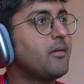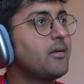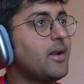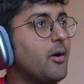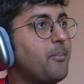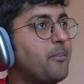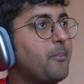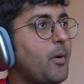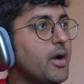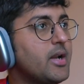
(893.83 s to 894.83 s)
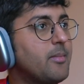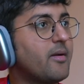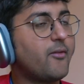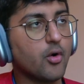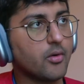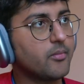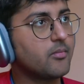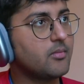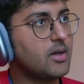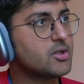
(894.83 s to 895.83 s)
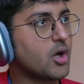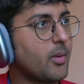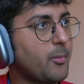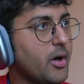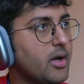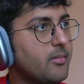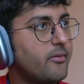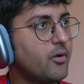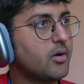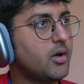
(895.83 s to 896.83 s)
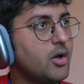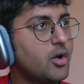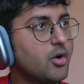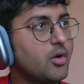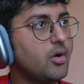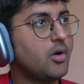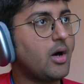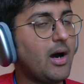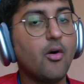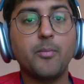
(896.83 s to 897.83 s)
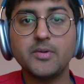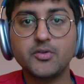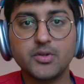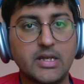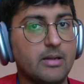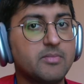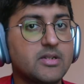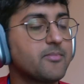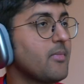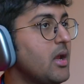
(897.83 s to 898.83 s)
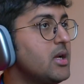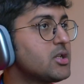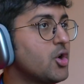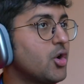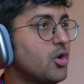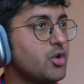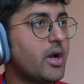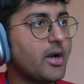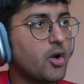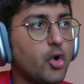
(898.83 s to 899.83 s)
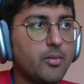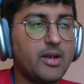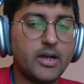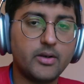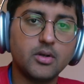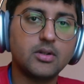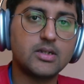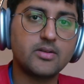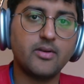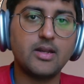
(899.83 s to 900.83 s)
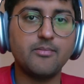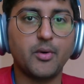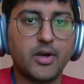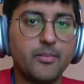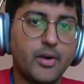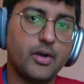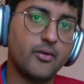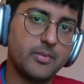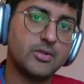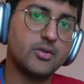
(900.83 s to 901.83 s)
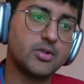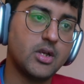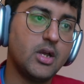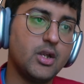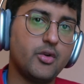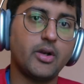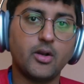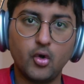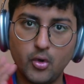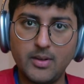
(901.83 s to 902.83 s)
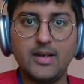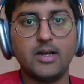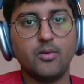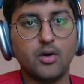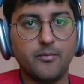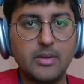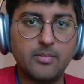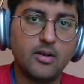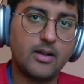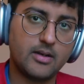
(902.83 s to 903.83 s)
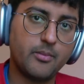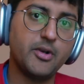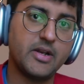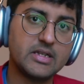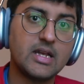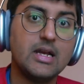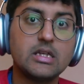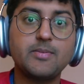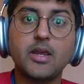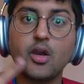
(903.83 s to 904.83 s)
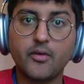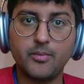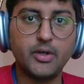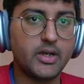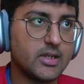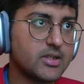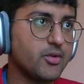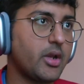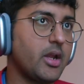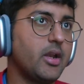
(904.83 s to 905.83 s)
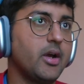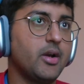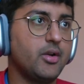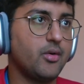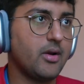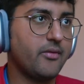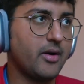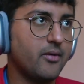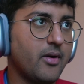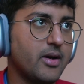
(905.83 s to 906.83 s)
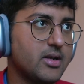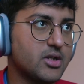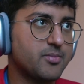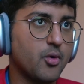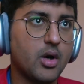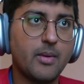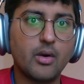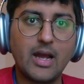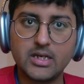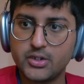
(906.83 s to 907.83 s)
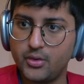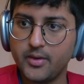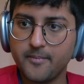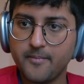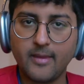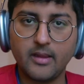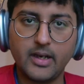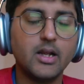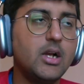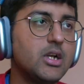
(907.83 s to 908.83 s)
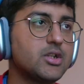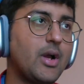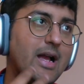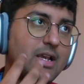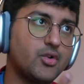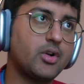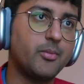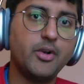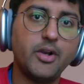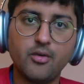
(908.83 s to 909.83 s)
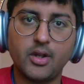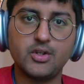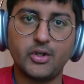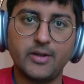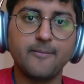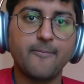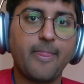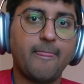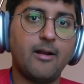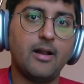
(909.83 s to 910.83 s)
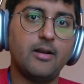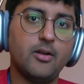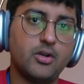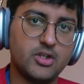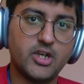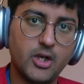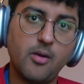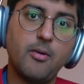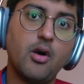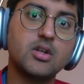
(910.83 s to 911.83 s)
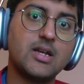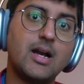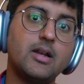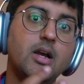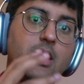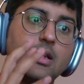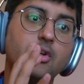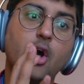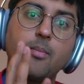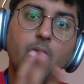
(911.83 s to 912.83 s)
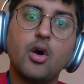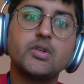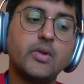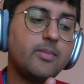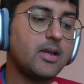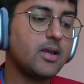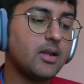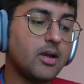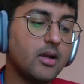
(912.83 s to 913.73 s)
now, point number four. Let's talk about point number four how open source helps. So, you get a global network. That's a very important of open source you get a global network of people and communities. Speaking of communities, you can, uh, you know, I, I, just spoke about Hashnode, right? So Hashnode community you can join and you can share your blogs and your blogs will be